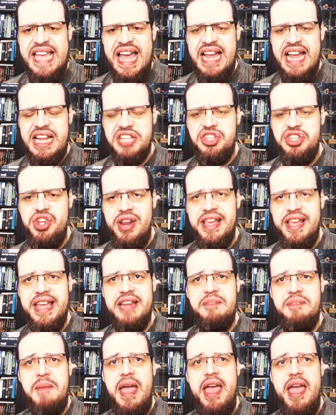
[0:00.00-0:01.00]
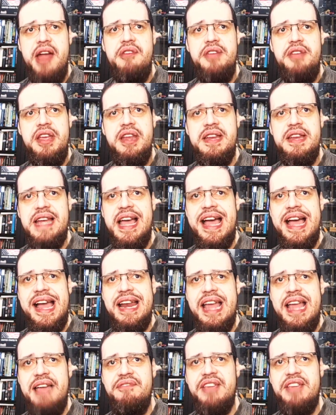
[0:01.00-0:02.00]
actually get married and
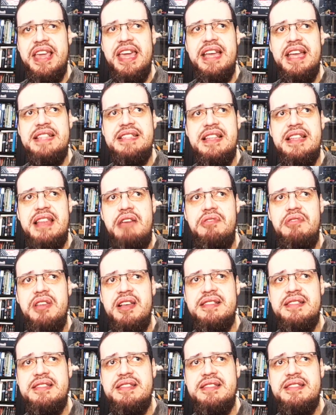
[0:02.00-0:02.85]
have kids and all that